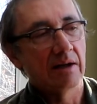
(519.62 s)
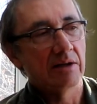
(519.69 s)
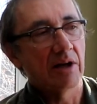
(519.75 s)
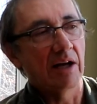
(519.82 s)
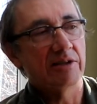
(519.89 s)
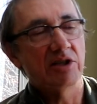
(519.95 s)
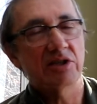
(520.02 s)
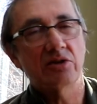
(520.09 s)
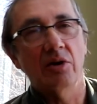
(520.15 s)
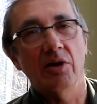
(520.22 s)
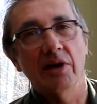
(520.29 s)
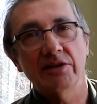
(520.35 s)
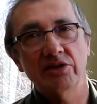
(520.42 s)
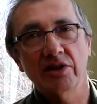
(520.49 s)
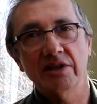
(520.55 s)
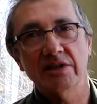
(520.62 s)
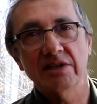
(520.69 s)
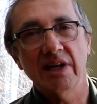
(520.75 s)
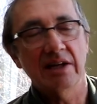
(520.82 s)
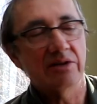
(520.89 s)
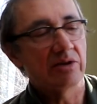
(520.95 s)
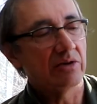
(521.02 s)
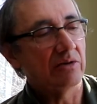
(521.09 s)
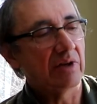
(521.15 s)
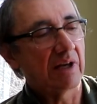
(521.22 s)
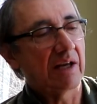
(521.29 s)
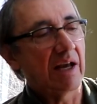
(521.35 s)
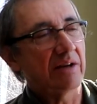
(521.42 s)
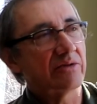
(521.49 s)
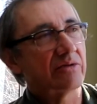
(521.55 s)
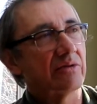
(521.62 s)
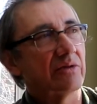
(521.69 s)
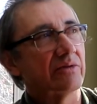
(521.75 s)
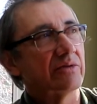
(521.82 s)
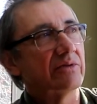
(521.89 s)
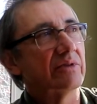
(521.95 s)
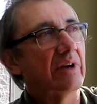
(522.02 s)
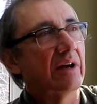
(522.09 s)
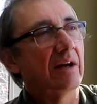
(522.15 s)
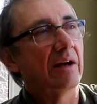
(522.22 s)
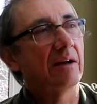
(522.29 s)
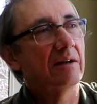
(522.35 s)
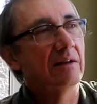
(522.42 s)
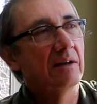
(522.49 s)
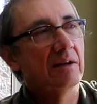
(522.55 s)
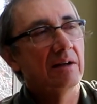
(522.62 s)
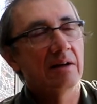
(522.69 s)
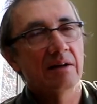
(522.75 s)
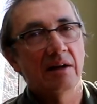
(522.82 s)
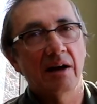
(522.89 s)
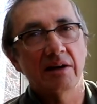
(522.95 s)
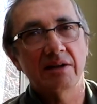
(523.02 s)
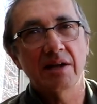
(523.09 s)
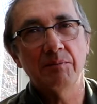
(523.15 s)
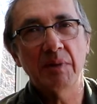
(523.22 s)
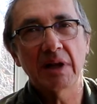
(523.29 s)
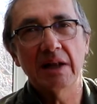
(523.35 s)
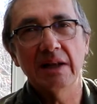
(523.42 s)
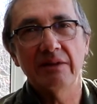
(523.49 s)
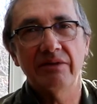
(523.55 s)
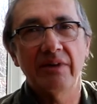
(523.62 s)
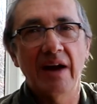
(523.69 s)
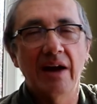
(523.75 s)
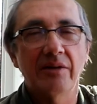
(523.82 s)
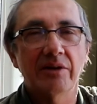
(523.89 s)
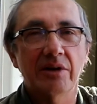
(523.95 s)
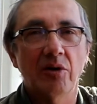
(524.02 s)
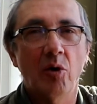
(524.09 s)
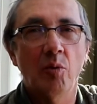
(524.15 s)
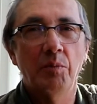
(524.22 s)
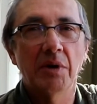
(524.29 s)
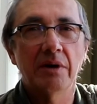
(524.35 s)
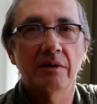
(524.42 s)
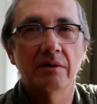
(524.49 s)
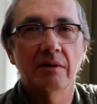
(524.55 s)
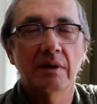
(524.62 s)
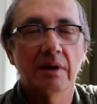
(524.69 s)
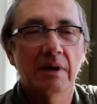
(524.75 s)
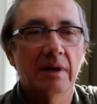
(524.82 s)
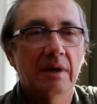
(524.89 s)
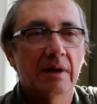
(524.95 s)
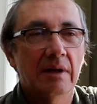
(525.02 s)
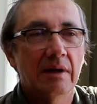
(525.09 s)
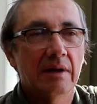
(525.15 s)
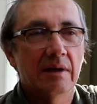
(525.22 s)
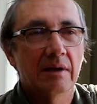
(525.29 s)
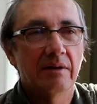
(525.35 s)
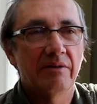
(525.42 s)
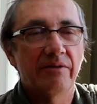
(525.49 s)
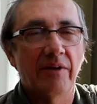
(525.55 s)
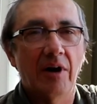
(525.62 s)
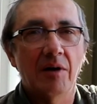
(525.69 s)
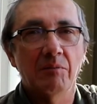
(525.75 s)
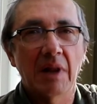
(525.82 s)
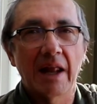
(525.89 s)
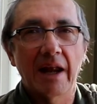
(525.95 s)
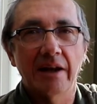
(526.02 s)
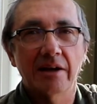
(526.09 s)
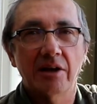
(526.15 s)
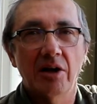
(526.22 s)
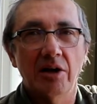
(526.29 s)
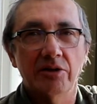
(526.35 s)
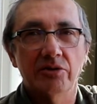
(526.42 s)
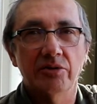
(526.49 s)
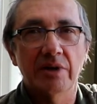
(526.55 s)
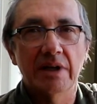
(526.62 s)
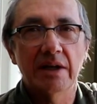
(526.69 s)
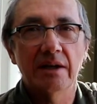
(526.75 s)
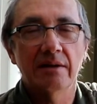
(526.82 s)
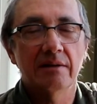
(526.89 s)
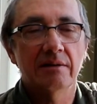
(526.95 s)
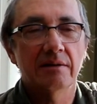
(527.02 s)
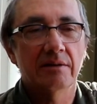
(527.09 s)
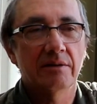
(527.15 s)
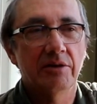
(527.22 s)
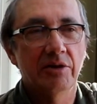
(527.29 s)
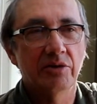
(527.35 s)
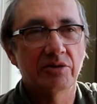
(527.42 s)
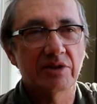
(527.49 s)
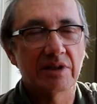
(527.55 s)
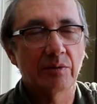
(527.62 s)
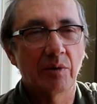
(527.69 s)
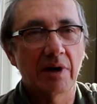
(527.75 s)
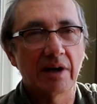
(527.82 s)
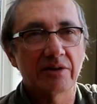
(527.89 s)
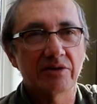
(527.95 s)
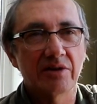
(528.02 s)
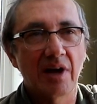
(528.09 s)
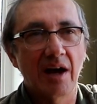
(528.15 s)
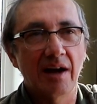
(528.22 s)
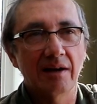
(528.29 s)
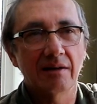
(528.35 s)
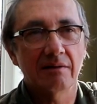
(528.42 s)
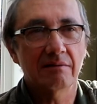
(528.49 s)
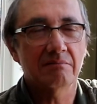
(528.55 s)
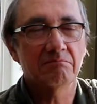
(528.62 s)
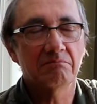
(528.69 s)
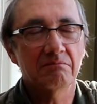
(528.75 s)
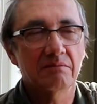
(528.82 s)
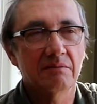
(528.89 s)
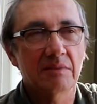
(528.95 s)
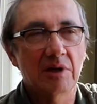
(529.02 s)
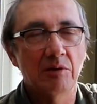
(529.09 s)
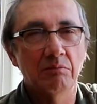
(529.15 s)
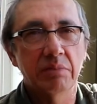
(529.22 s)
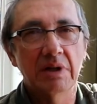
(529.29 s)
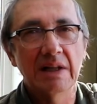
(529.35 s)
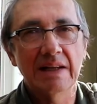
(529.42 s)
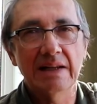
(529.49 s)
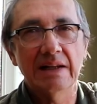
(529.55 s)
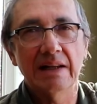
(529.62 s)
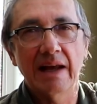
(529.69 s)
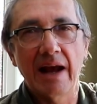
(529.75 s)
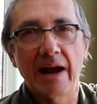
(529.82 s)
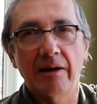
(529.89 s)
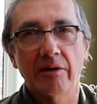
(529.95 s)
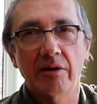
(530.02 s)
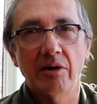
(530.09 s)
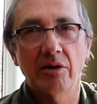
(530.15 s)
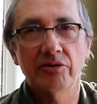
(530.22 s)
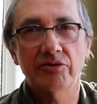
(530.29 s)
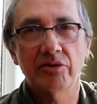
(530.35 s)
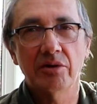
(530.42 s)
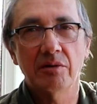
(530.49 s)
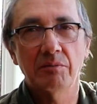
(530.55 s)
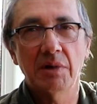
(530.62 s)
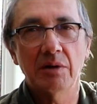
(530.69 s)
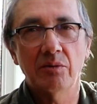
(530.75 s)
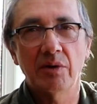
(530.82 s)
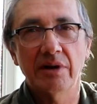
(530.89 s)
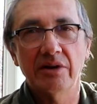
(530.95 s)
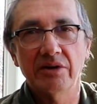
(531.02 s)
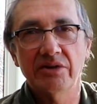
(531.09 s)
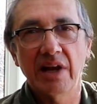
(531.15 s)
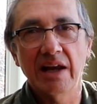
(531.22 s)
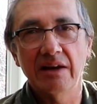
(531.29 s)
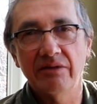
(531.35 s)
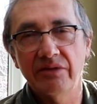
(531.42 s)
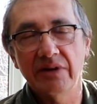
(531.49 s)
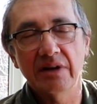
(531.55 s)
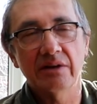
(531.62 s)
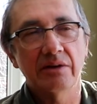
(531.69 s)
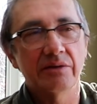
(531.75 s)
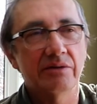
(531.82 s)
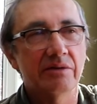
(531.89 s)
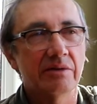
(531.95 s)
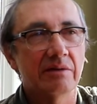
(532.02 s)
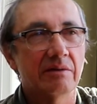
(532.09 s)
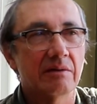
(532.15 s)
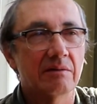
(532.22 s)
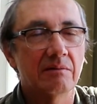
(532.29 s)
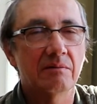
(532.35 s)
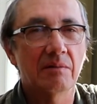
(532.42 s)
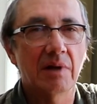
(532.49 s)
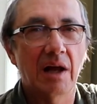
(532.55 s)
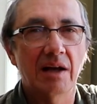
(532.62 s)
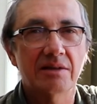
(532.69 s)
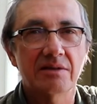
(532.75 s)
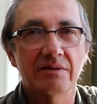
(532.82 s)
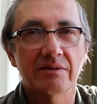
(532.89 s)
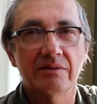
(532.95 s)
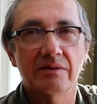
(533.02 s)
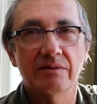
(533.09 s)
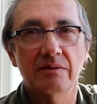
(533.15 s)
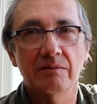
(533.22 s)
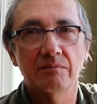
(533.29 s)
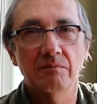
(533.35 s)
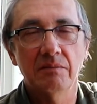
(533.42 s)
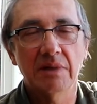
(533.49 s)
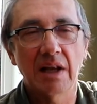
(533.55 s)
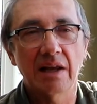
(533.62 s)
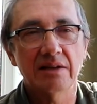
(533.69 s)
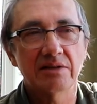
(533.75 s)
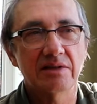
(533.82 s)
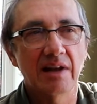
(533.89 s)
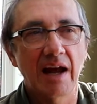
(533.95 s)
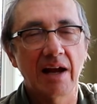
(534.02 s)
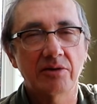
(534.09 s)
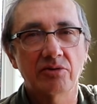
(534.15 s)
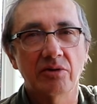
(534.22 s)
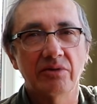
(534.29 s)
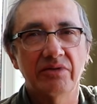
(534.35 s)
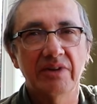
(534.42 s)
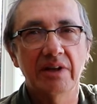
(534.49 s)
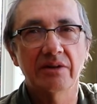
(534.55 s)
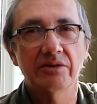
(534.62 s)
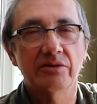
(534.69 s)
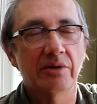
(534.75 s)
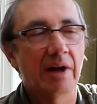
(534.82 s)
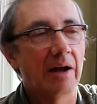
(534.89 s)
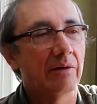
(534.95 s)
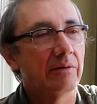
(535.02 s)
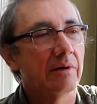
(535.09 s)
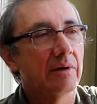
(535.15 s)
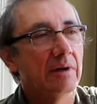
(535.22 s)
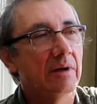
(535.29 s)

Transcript: I should have said too, the kestrels are typically found in open farmland country, usually where it's not completely agricultural, but where there's hay fields and lots of nice natural fields around.